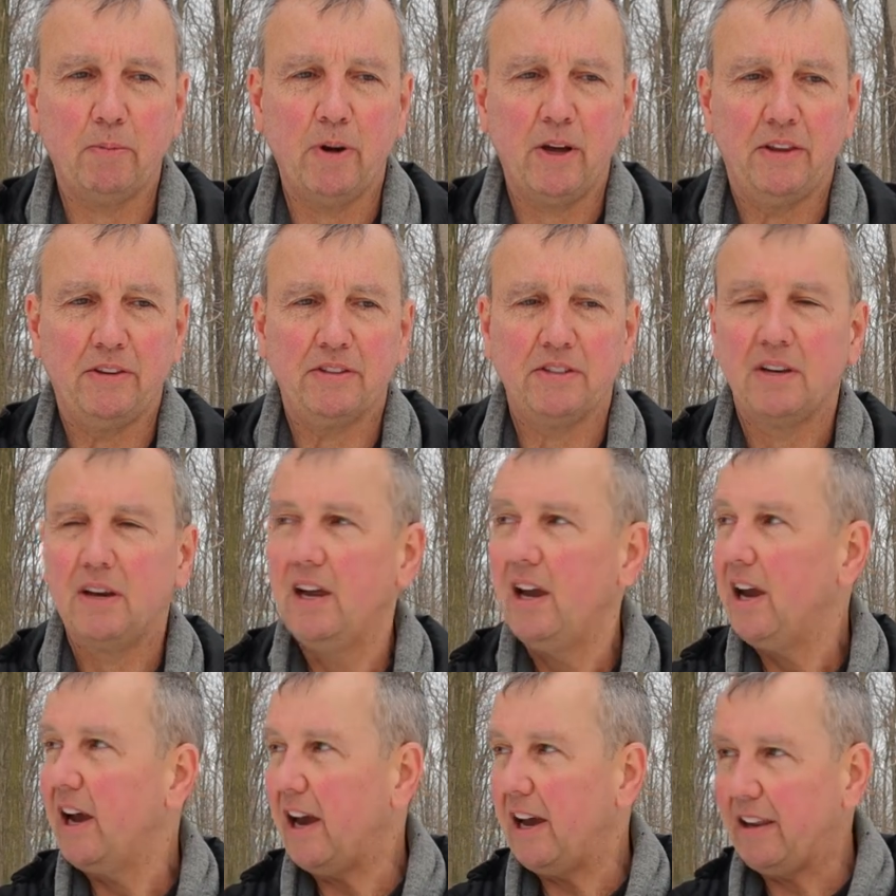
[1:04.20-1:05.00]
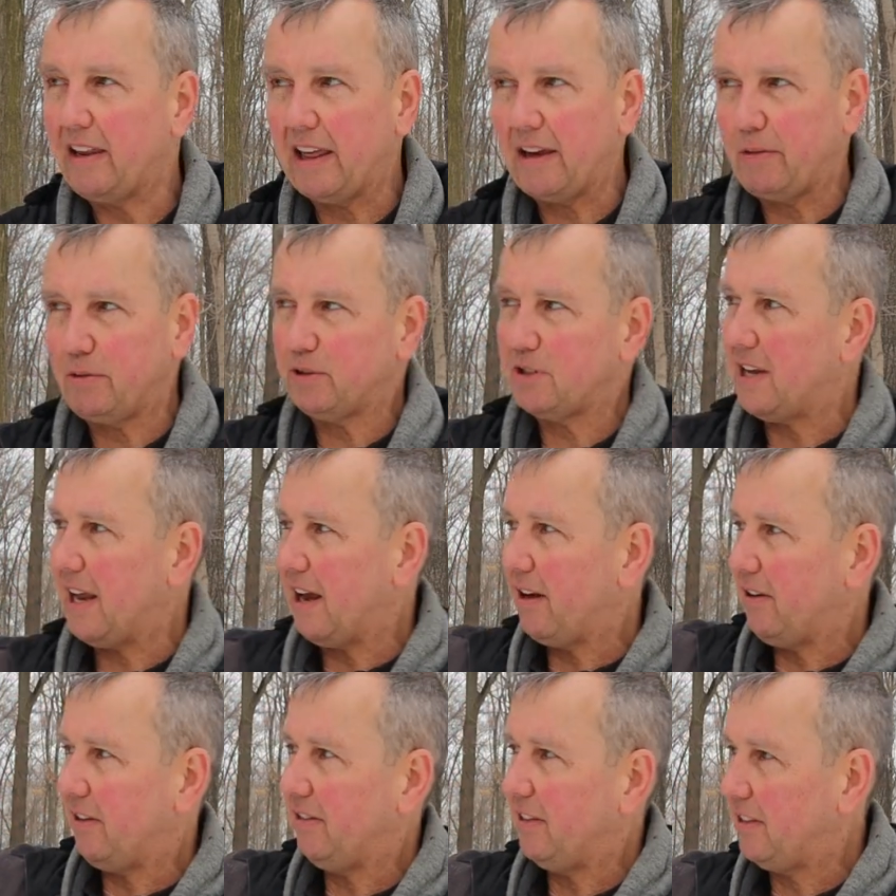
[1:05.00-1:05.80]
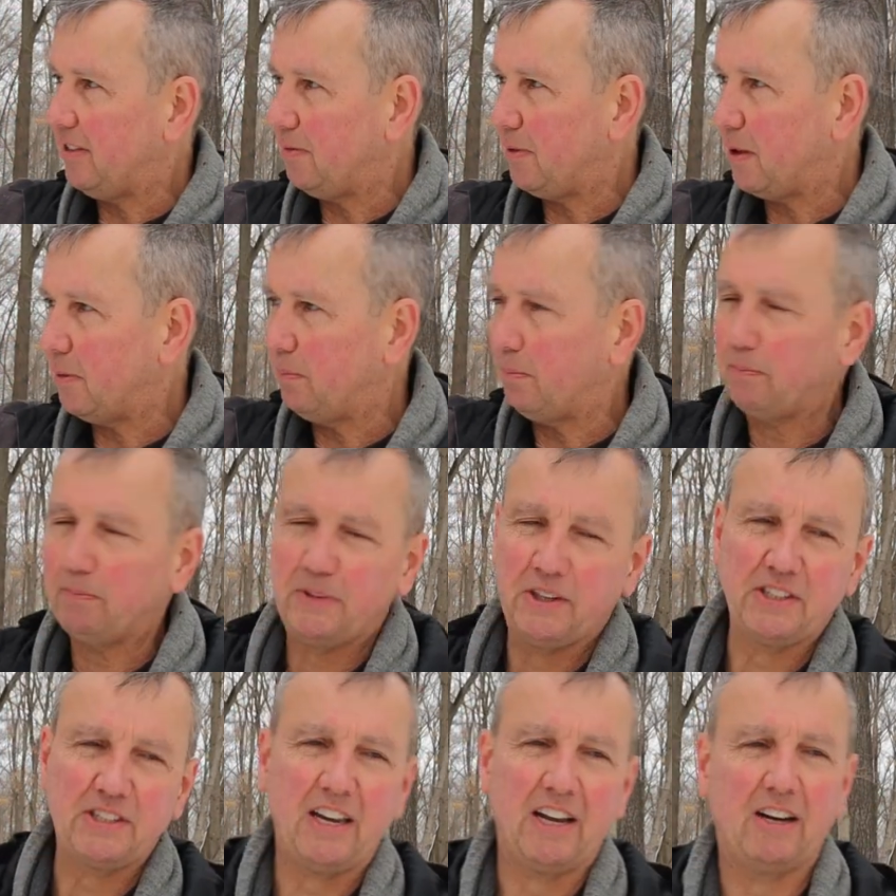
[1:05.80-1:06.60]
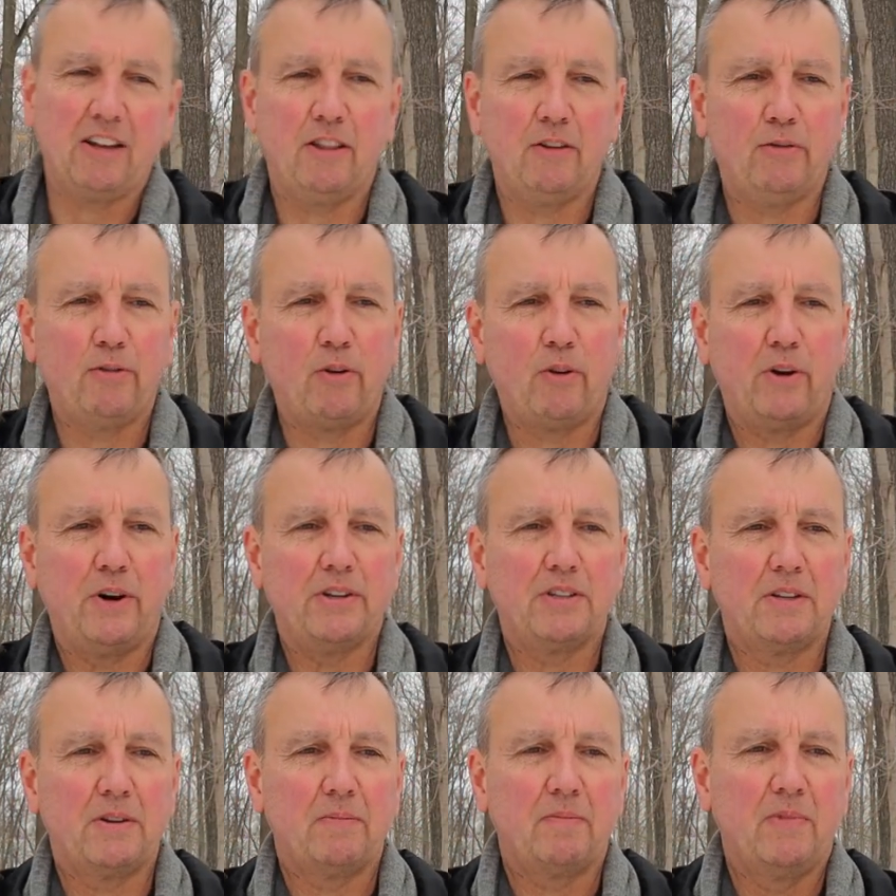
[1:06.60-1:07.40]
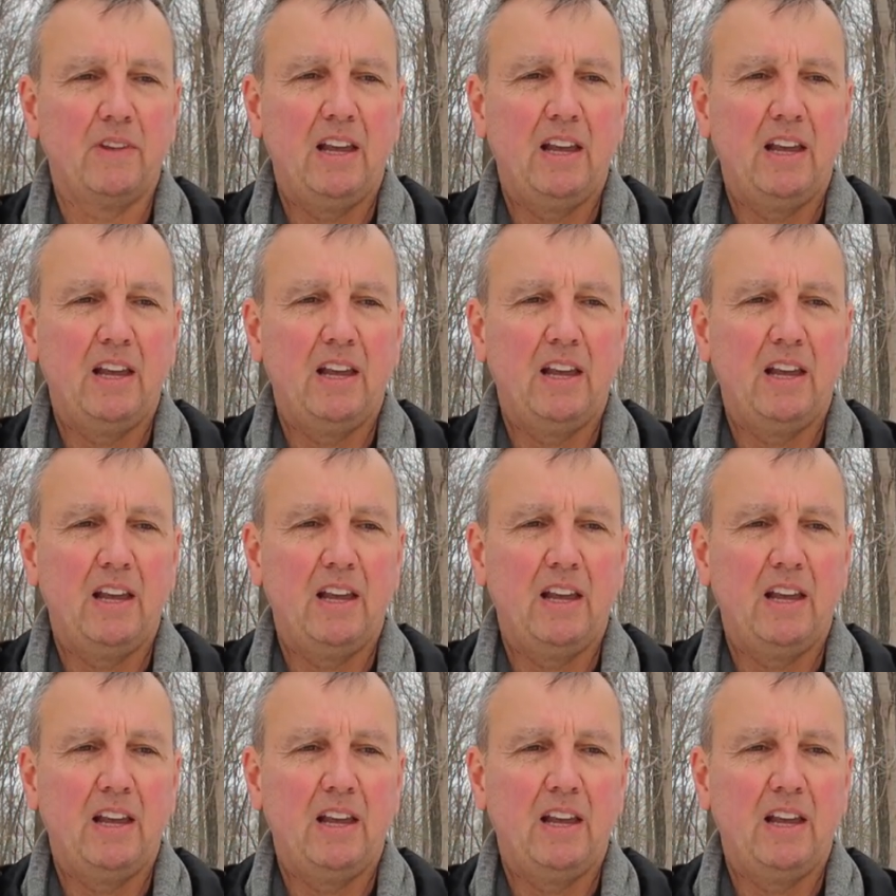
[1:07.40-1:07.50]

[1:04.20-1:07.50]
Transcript: months, and that was down in the, this end of the forest.